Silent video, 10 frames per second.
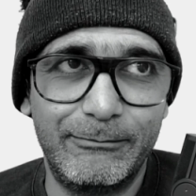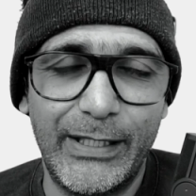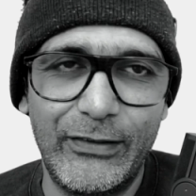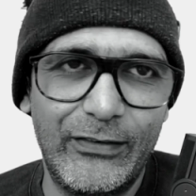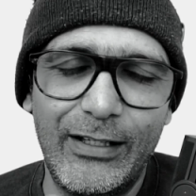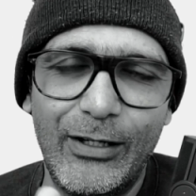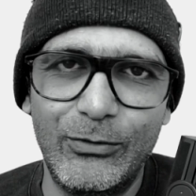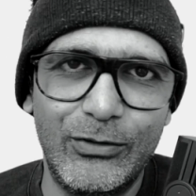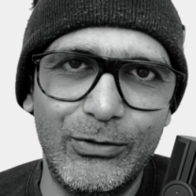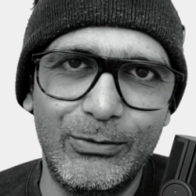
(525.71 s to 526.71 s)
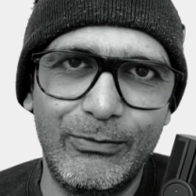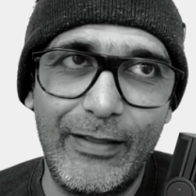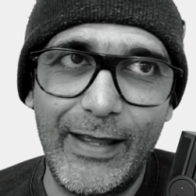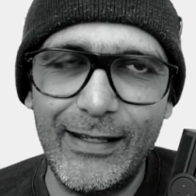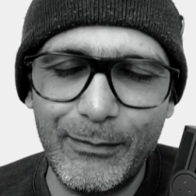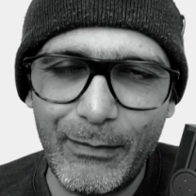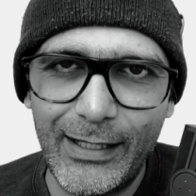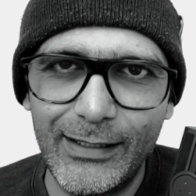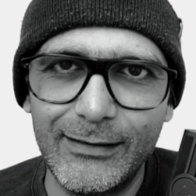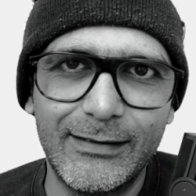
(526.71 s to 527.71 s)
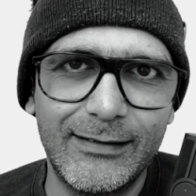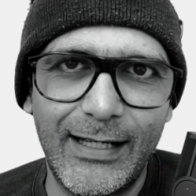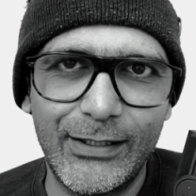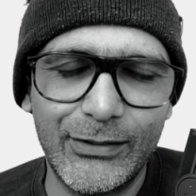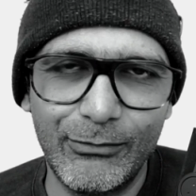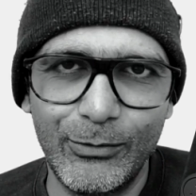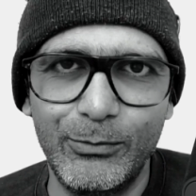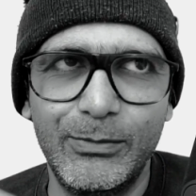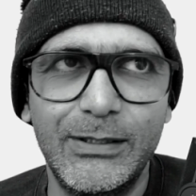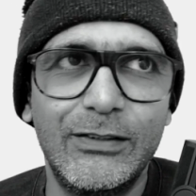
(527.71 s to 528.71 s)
because they don't do their domain /room,